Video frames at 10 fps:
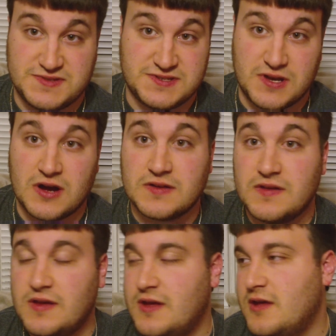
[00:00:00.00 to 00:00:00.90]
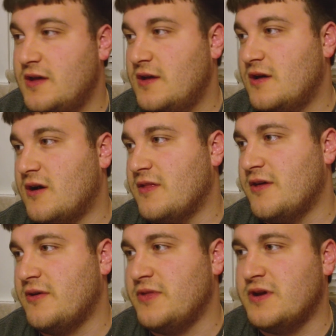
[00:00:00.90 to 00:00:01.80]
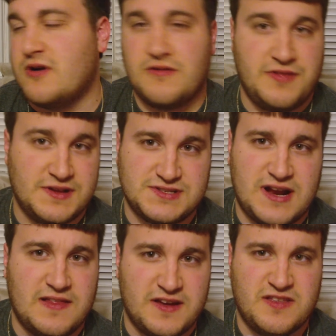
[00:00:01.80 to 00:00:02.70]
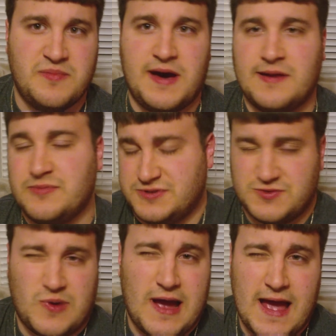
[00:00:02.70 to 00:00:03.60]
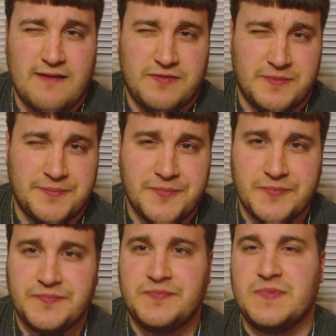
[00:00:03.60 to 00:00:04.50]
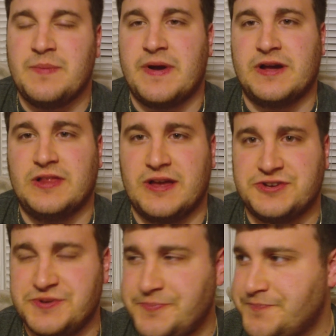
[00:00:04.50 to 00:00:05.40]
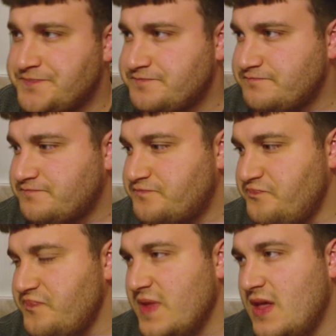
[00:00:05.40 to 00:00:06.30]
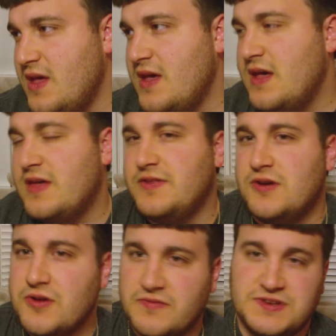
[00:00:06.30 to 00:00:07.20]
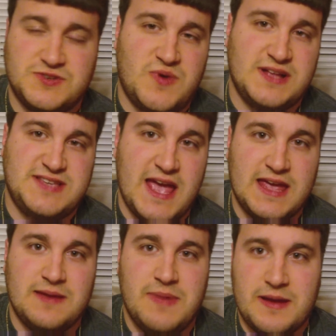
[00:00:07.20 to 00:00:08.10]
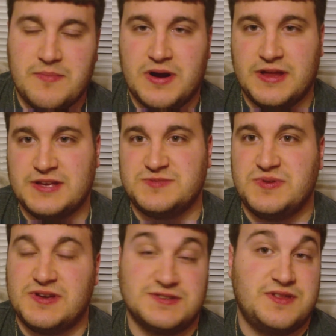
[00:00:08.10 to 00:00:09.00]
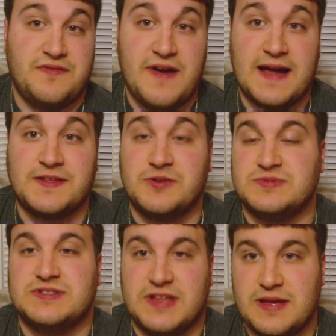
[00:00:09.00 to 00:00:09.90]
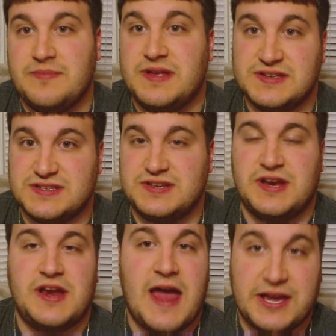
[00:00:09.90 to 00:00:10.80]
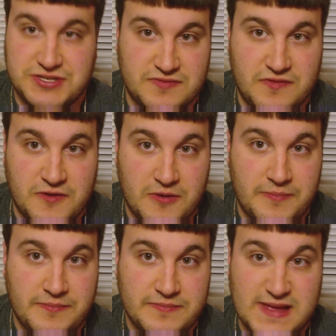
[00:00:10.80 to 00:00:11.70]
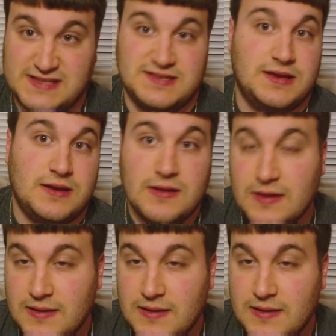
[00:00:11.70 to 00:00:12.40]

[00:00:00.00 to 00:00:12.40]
sucked. Although there are things that I liked about them, which is why I have them in my collection. The only reason why Taken made money is because of the fact that it was Liam Neeson in an action film. That's it.